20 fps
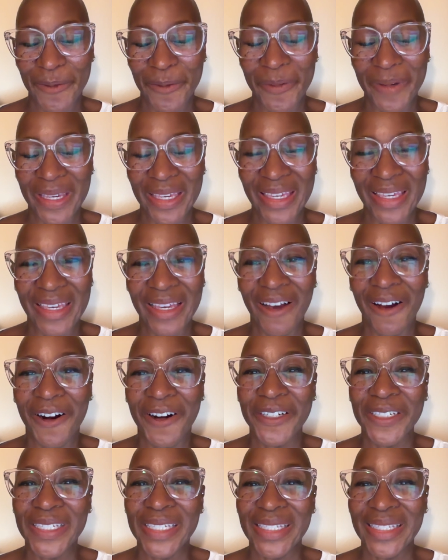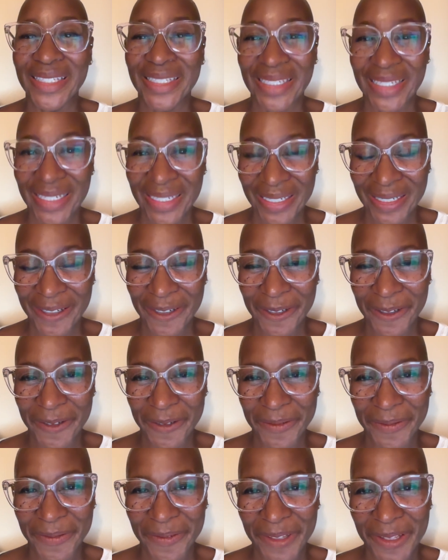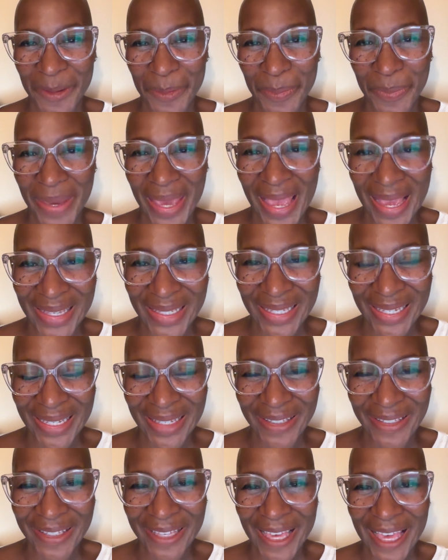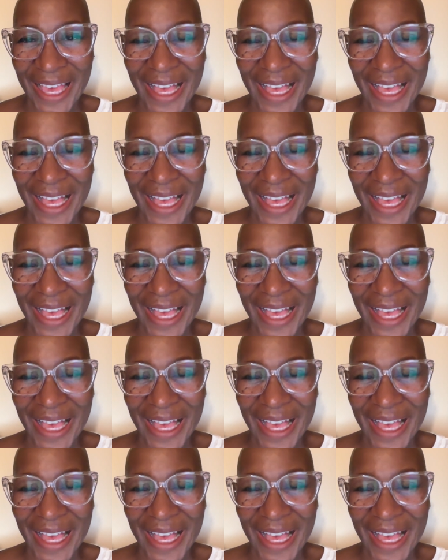We are still packing.